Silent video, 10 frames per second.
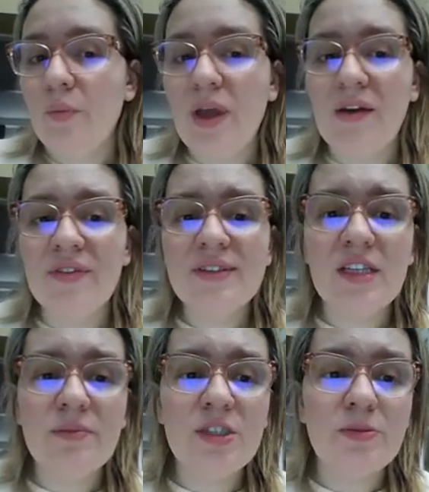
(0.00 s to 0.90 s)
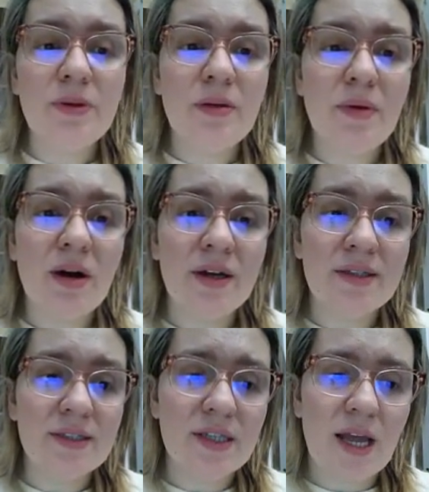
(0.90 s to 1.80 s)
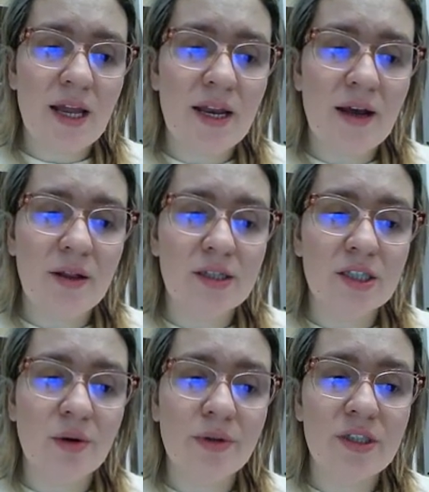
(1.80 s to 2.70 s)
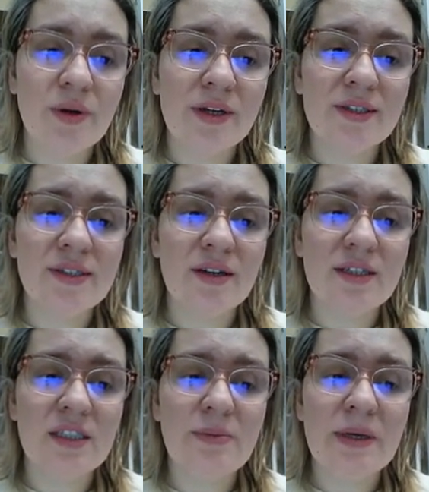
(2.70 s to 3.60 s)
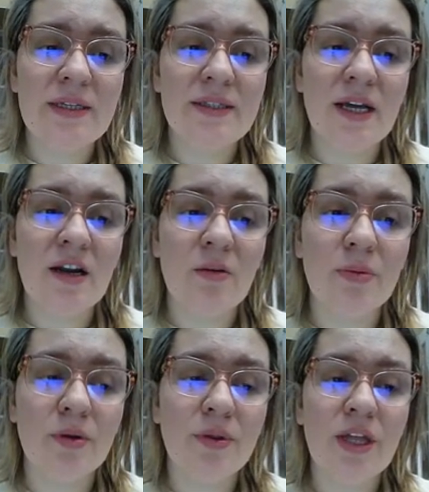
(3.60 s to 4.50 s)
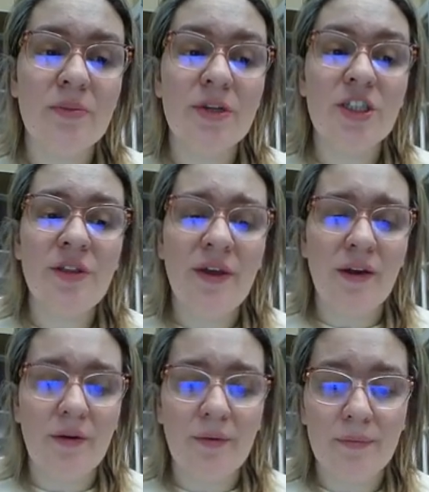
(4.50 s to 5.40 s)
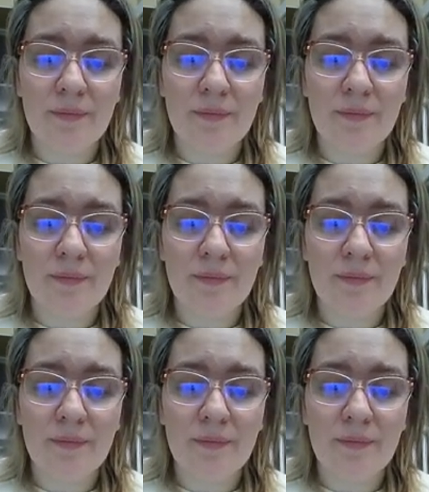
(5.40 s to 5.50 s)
We have this image minimized, and now let's go into our design space and upload the image in there.